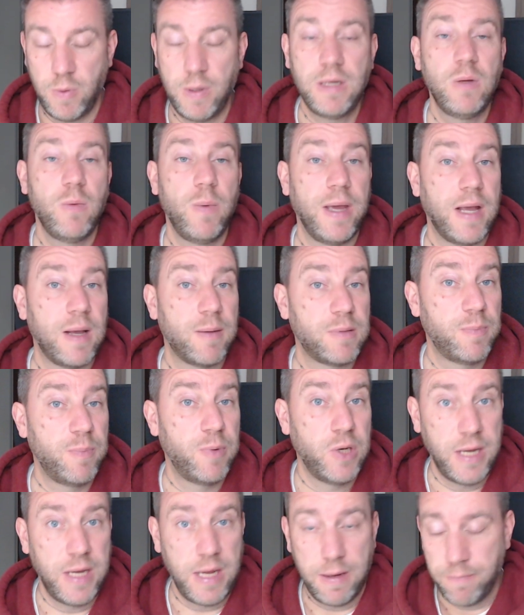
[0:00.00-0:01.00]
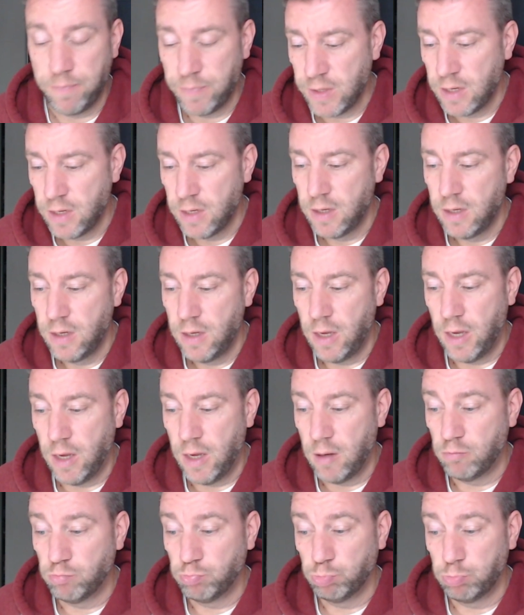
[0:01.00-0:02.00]
wake-ups per day.
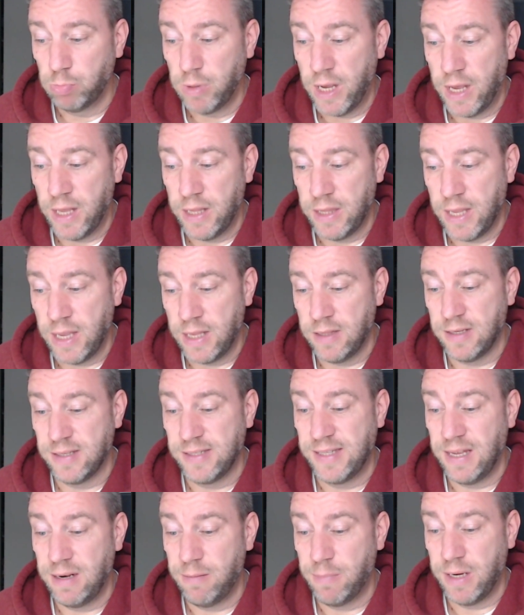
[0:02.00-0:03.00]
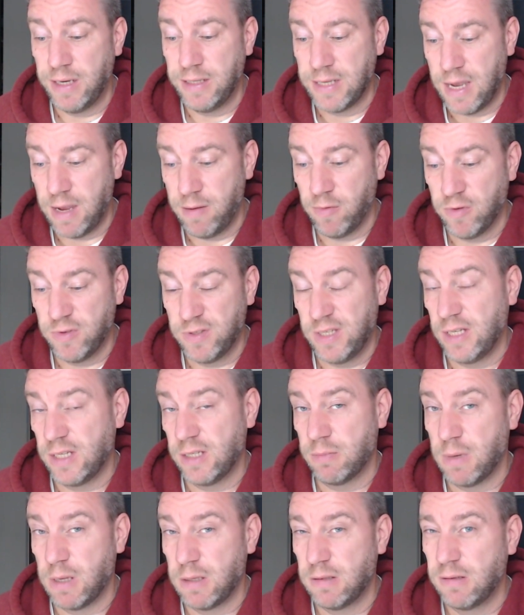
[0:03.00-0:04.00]
And then the standby time of
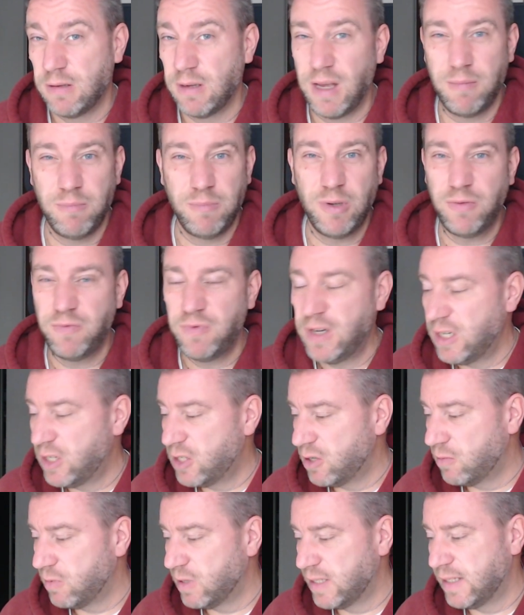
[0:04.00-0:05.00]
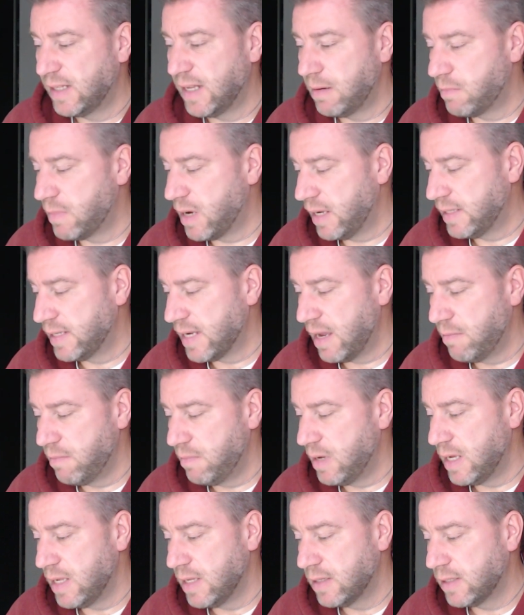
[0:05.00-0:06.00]
6 months. I'm not really sure what standby time
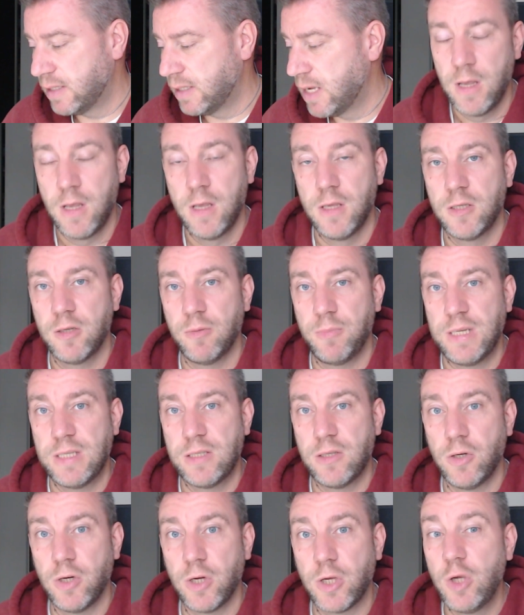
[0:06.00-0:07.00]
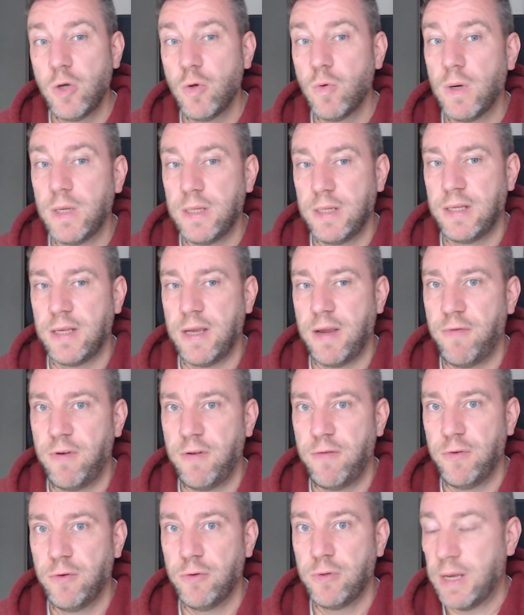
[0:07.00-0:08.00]
means. So based on the Q1 that I
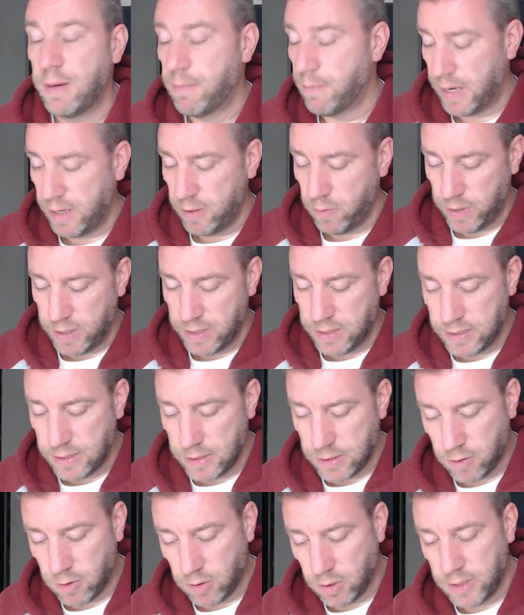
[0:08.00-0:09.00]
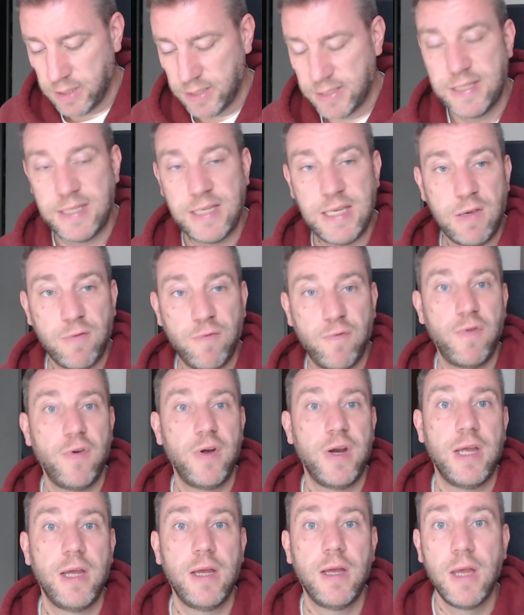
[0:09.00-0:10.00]
reviewed, and by the way, this is called the
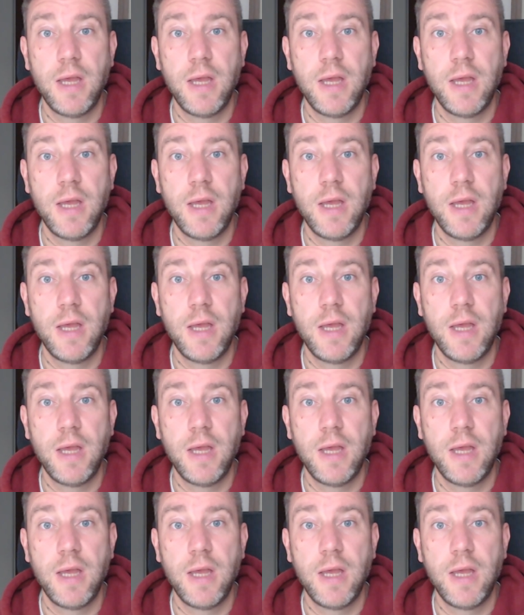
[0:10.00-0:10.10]
C3,